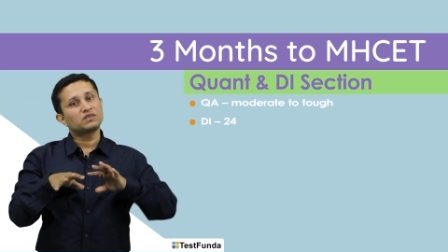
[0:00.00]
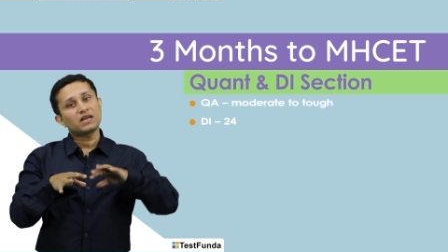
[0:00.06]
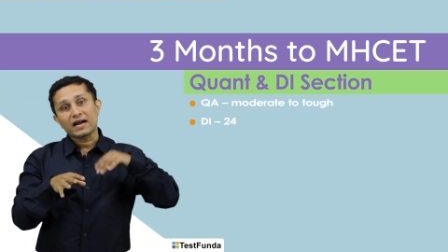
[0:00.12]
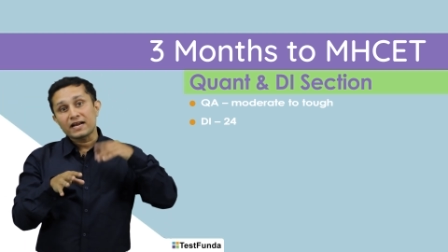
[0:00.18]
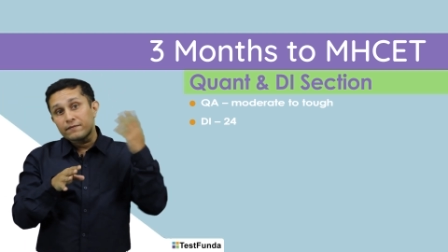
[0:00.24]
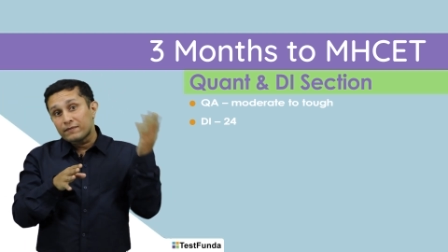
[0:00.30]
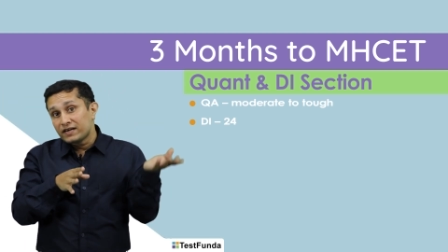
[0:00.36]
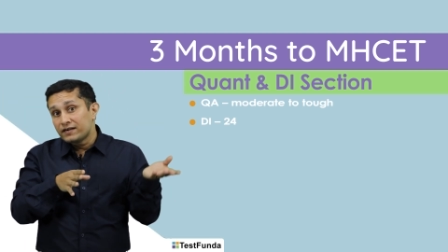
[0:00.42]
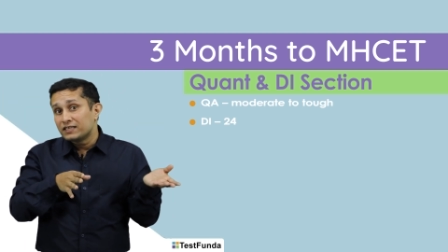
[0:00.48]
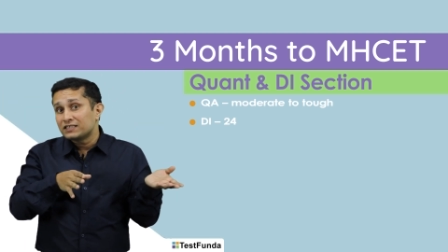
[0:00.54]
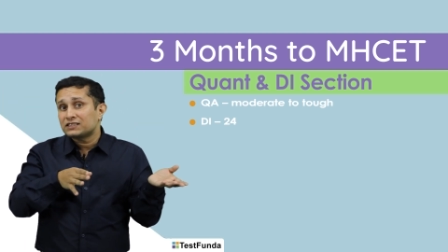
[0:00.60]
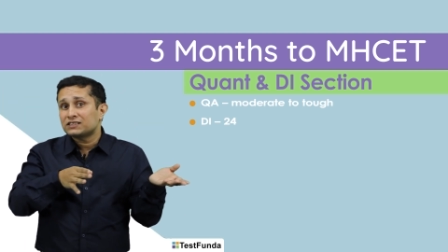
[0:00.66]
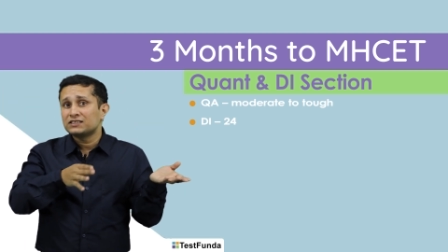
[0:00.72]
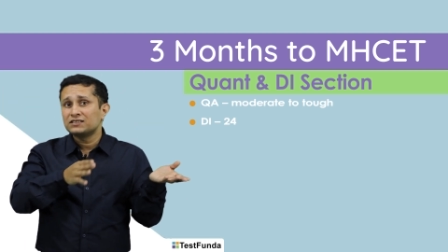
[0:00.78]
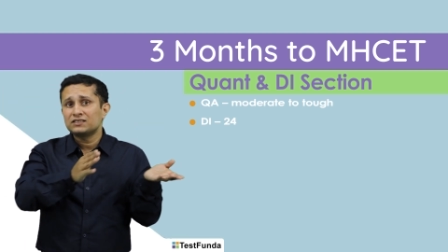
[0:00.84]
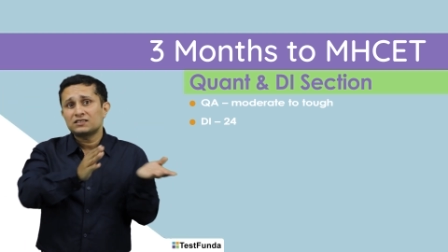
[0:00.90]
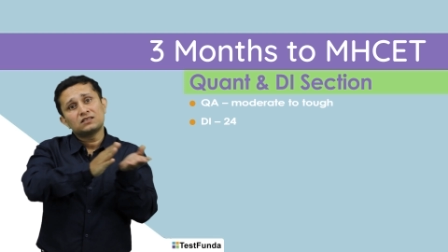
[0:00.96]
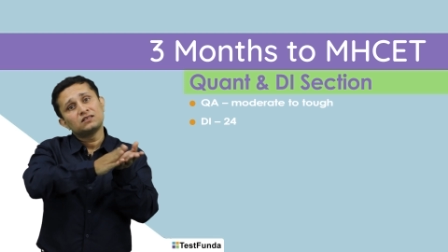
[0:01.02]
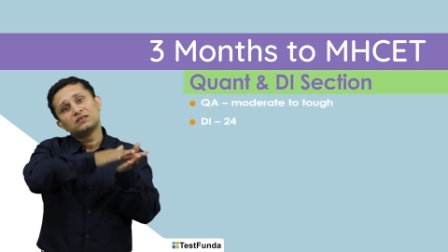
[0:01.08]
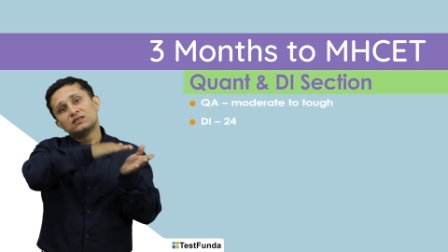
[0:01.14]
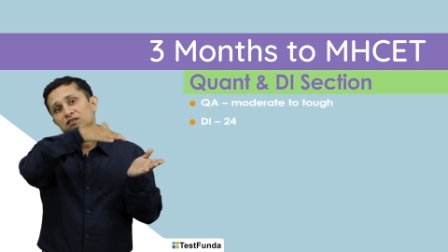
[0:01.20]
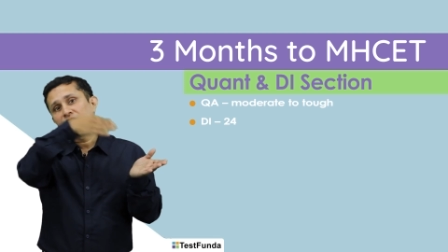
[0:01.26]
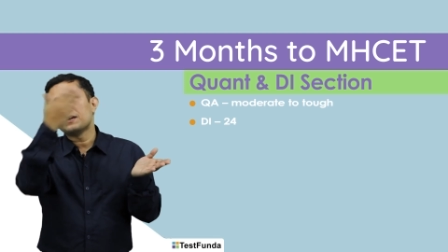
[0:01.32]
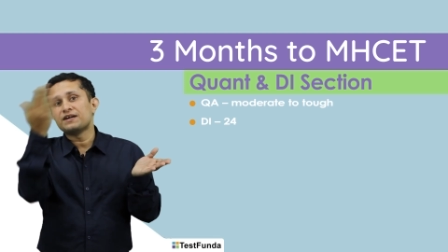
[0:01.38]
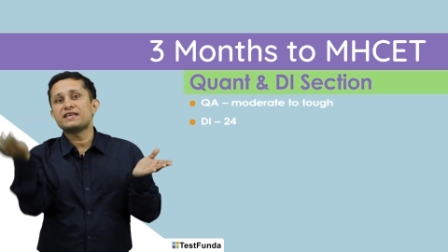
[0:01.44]
time and distance,
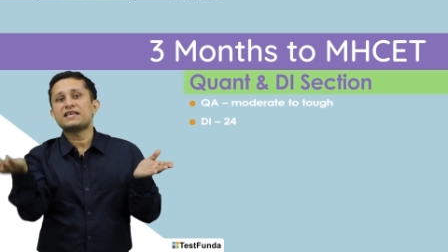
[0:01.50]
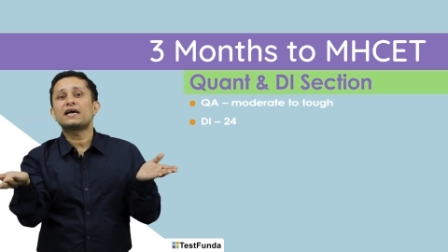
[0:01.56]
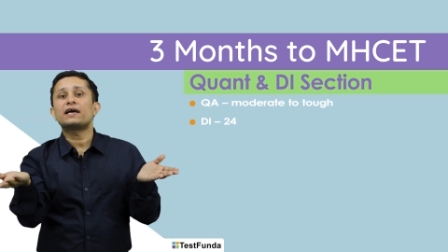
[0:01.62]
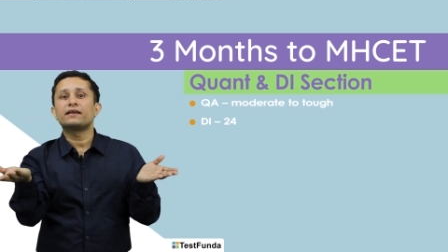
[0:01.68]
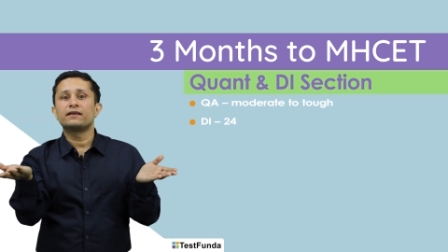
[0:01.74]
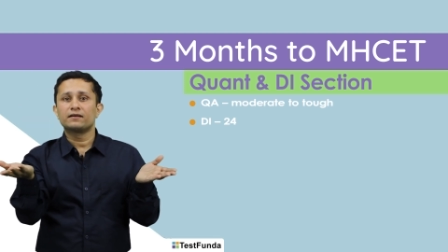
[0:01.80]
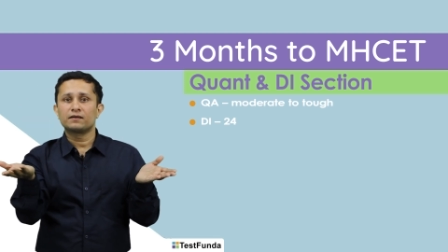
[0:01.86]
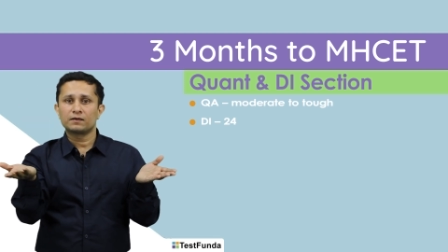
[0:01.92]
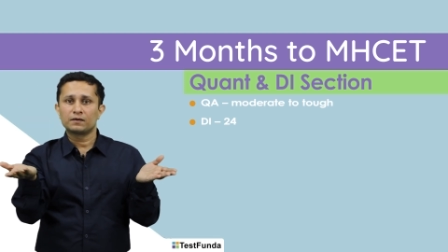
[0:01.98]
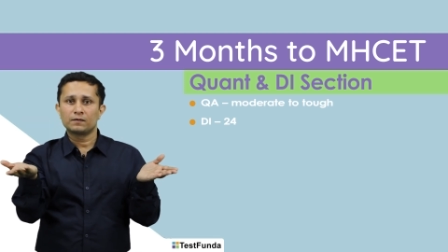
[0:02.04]
DI.